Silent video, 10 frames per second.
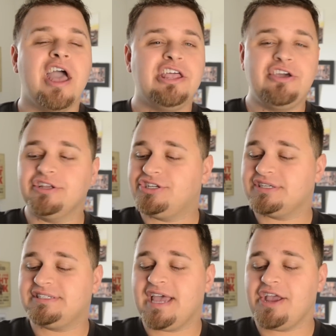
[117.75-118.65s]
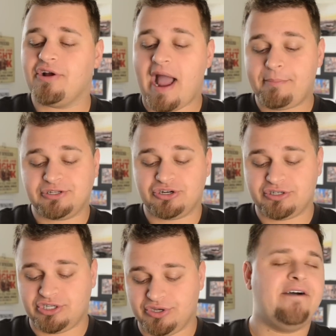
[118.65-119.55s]
you could just set your aperture
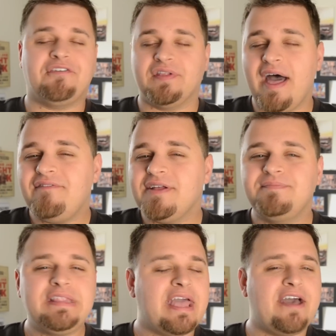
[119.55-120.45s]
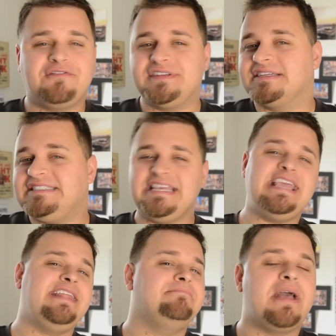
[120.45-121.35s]
to f11
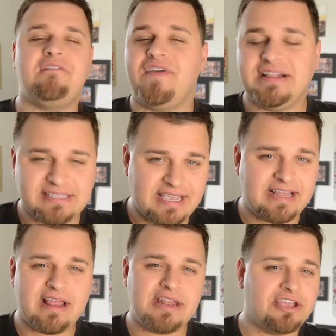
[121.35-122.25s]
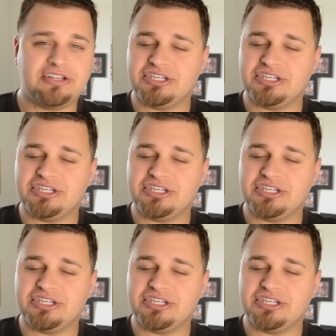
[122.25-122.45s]
f16 f18 and